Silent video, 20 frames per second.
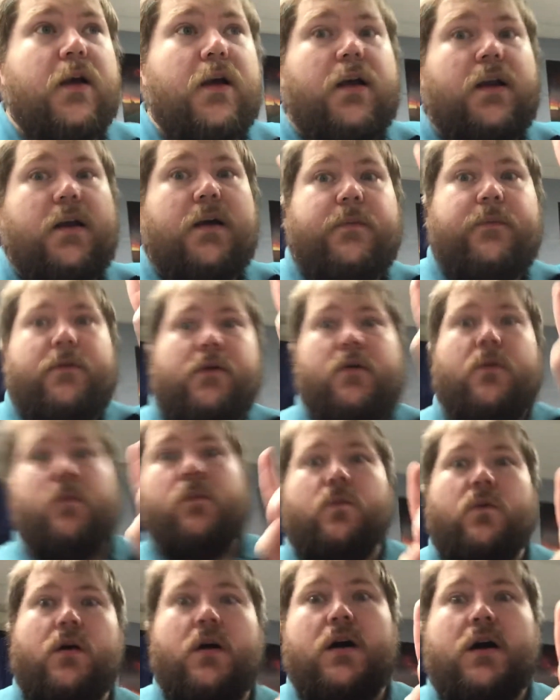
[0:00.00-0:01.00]
Number
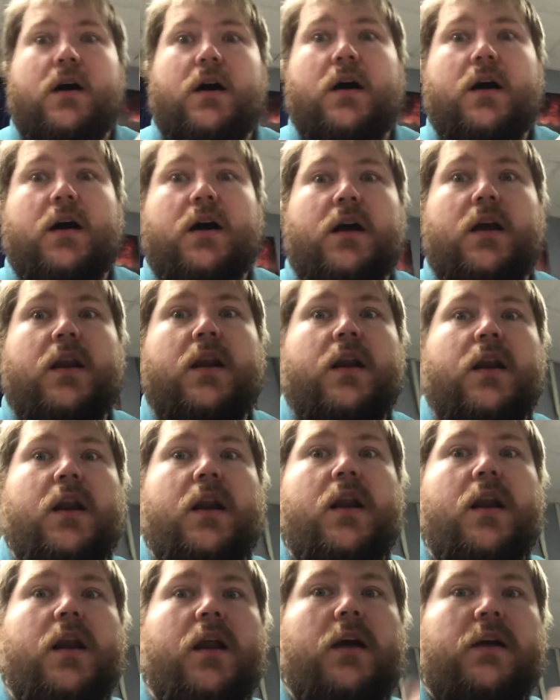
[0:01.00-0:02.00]

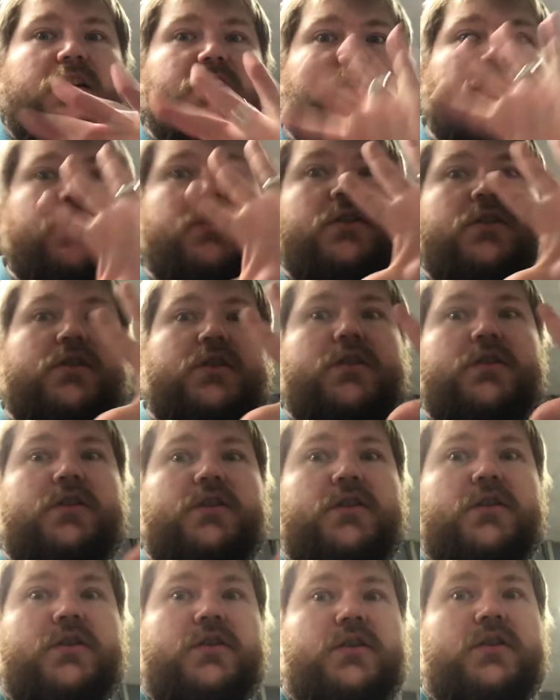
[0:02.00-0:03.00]
one,
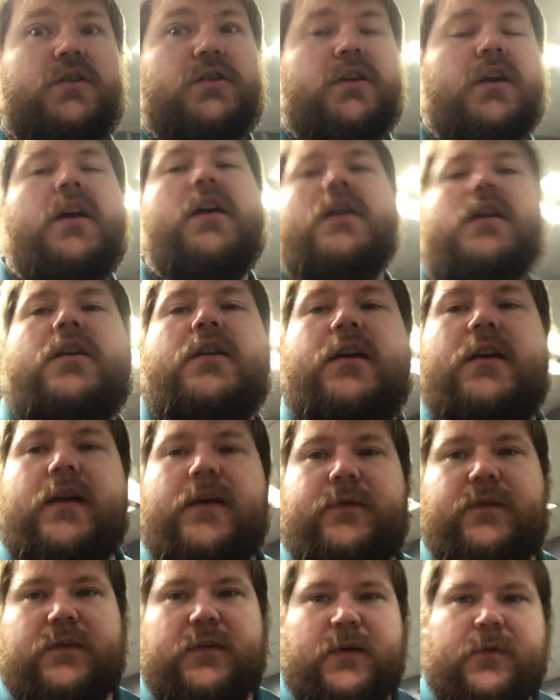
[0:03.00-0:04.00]
you need to have
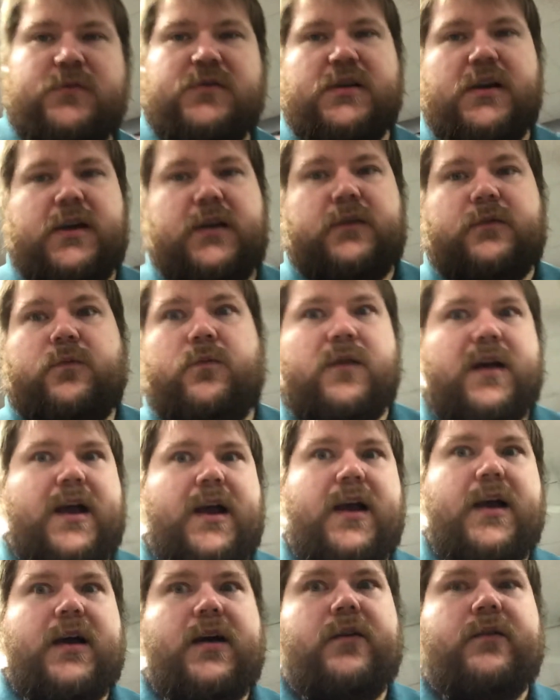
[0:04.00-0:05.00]
a subject.
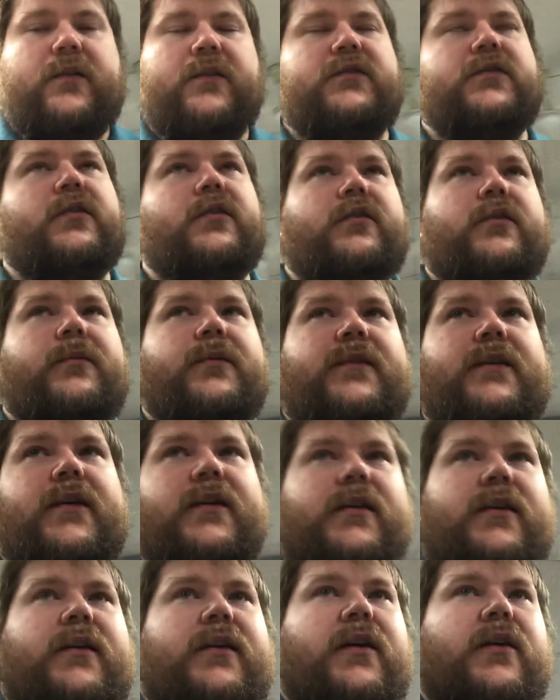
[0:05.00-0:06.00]
Wow, that should already be
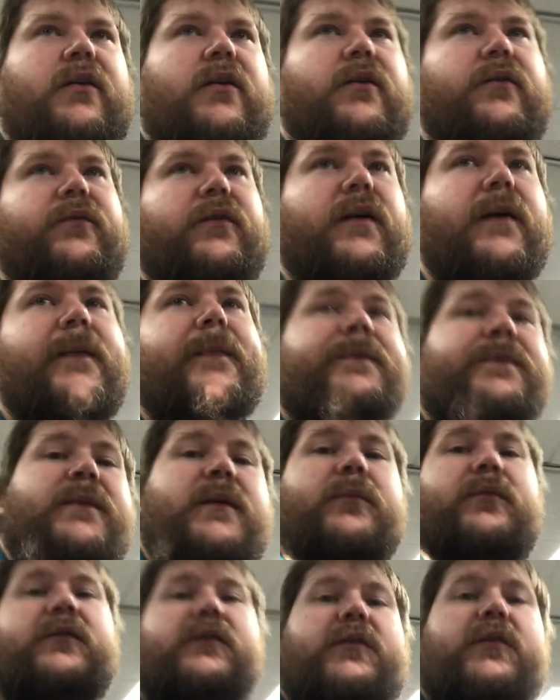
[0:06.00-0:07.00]
taken care of.
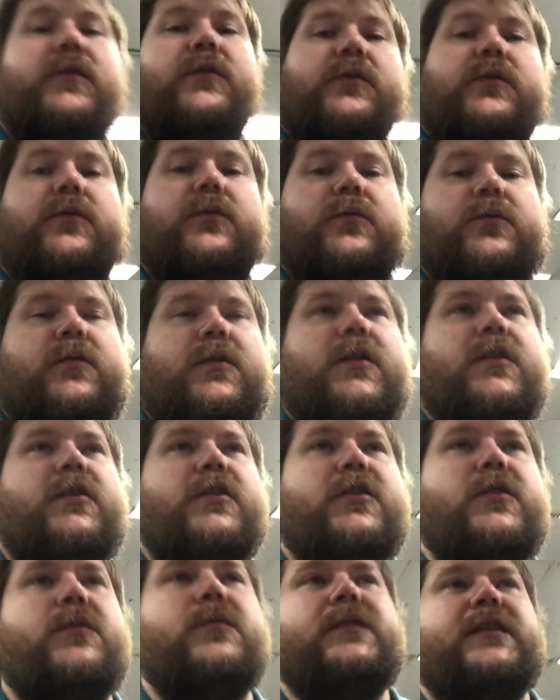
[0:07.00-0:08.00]
Number two,
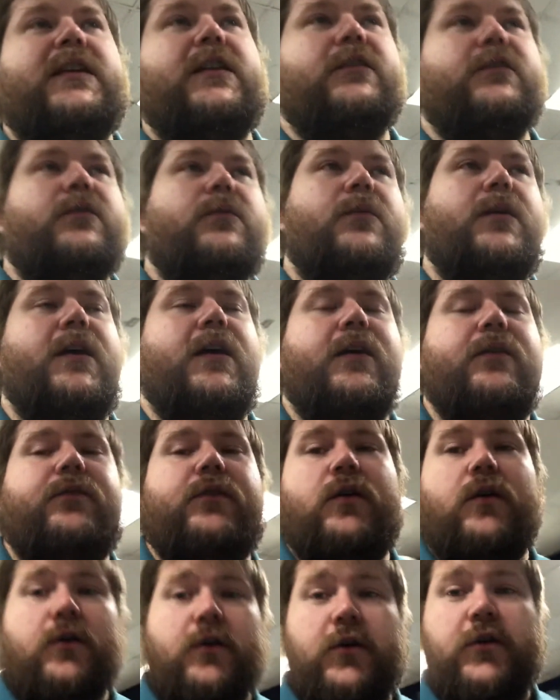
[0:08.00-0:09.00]
you need to have an
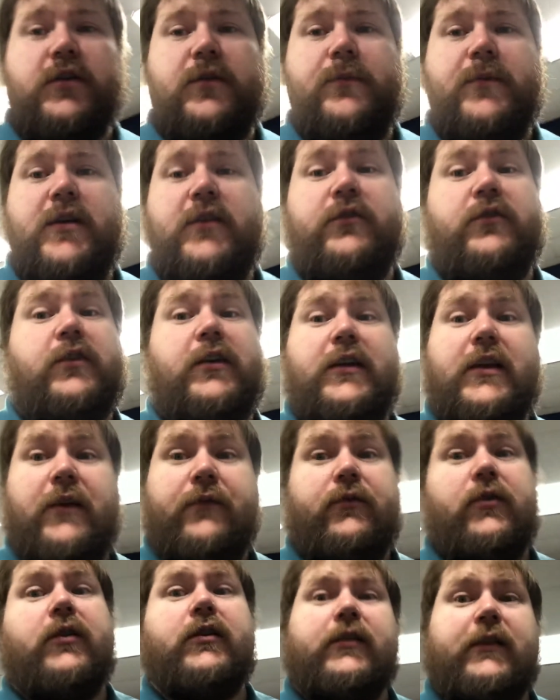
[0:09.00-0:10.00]
argument. You need to have
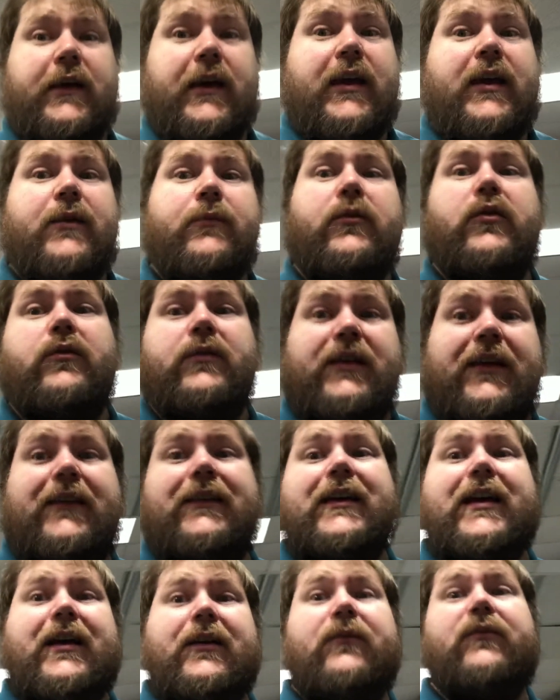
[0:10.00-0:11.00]
your claim. You need to
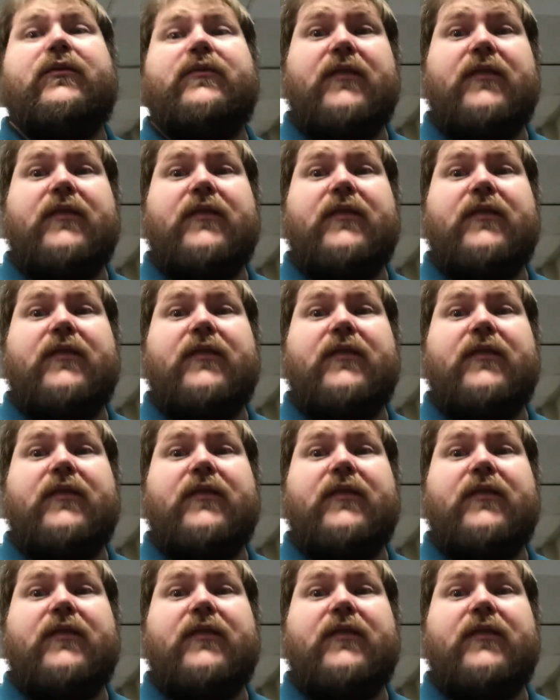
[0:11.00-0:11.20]
have,